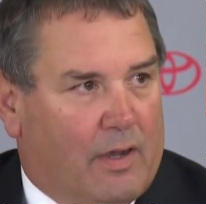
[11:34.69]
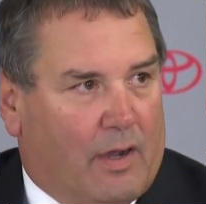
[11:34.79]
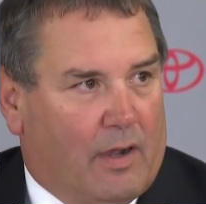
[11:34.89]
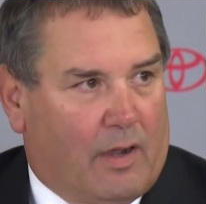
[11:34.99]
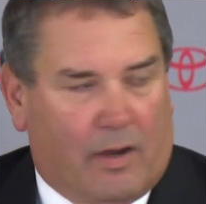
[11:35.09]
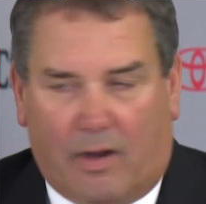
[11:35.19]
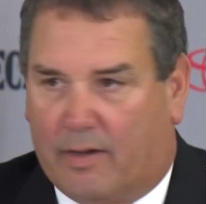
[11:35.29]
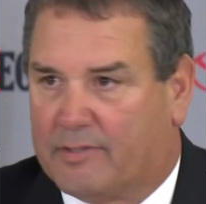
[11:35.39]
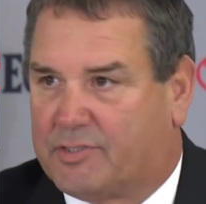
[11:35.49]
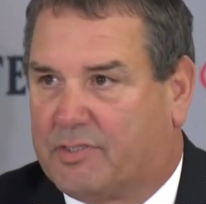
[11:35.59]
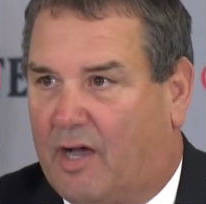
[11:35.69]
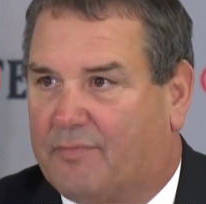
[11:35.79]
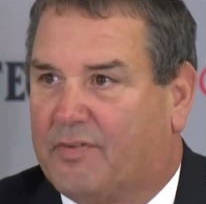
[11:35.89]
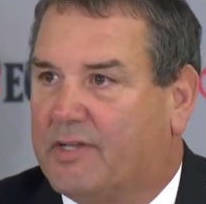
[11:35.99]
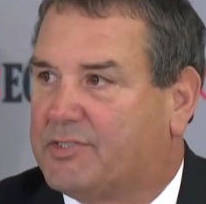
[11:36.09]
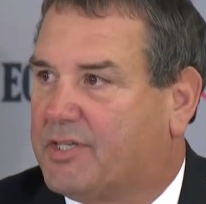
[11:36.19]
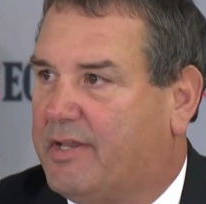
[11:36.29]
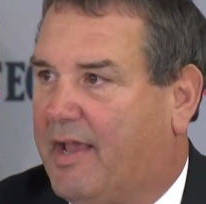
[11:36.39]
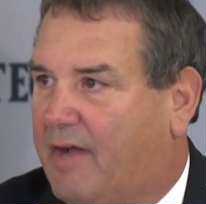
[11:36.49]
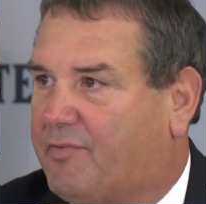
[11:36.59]
are, are, is toughness
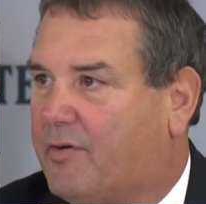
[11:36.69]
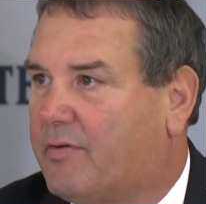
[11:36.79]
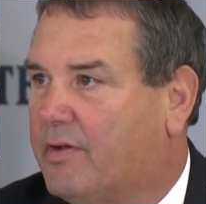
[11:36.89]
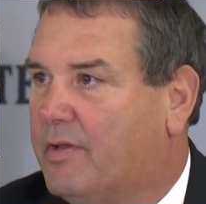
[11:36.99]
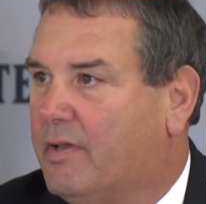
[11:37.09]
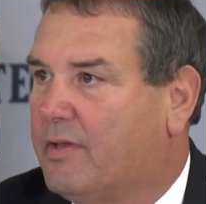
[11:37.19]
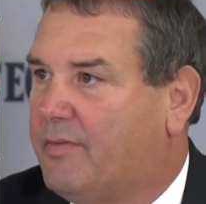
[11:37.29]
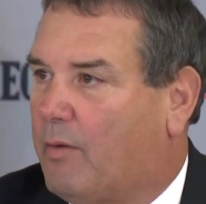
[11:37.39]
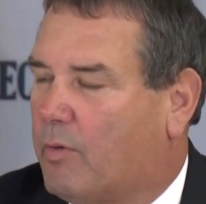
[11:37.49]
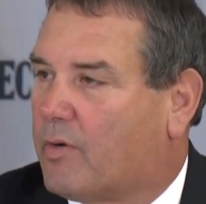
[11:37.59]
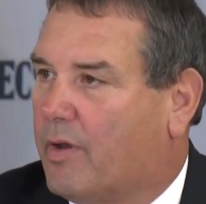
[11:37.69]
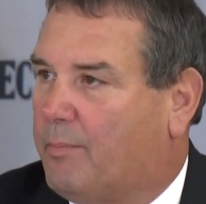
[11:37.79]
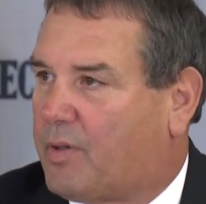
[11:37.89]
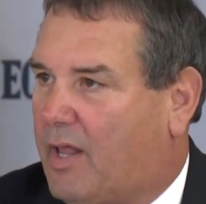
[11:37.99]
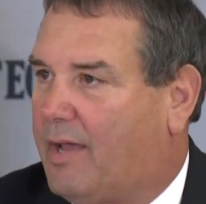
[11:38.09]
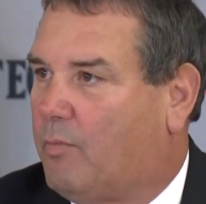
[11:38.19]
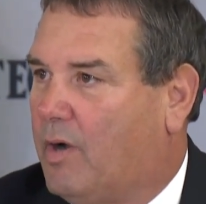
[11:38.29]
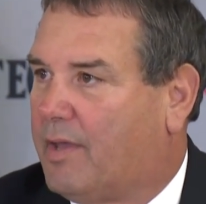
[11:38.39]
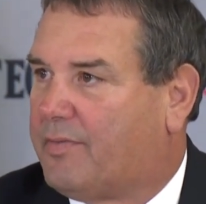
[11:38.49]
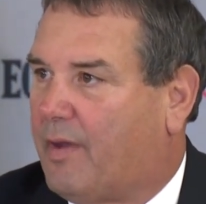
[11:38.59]
and the effort that we're going to play
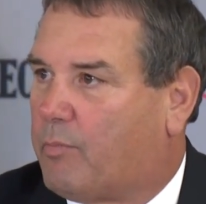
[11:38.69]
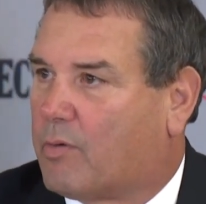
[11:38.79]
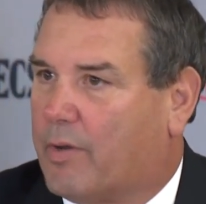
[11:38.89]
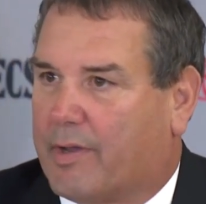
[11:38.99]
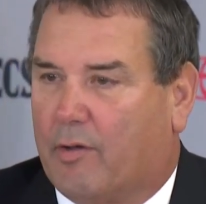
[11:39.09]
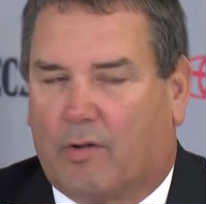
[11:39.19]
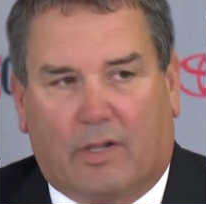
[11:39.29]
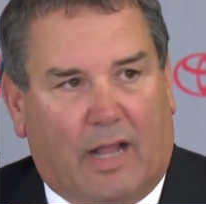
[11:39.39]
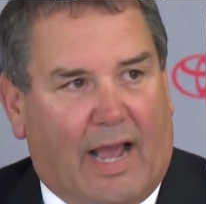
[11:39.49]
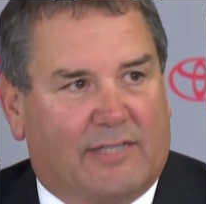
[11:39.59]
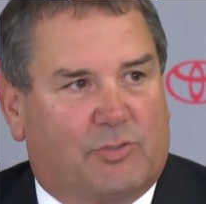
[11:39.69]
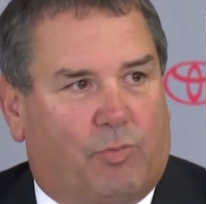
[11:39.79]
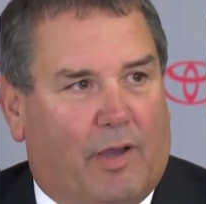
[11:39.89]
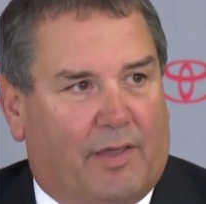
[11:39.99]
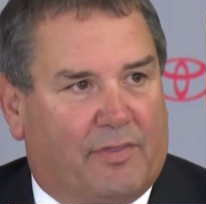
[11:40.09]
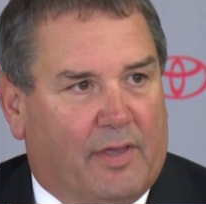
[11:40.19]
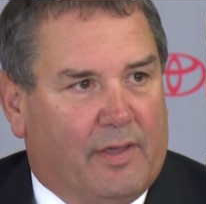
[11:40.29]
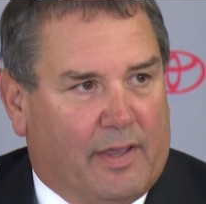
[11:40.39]
with, that we're going to go to class with,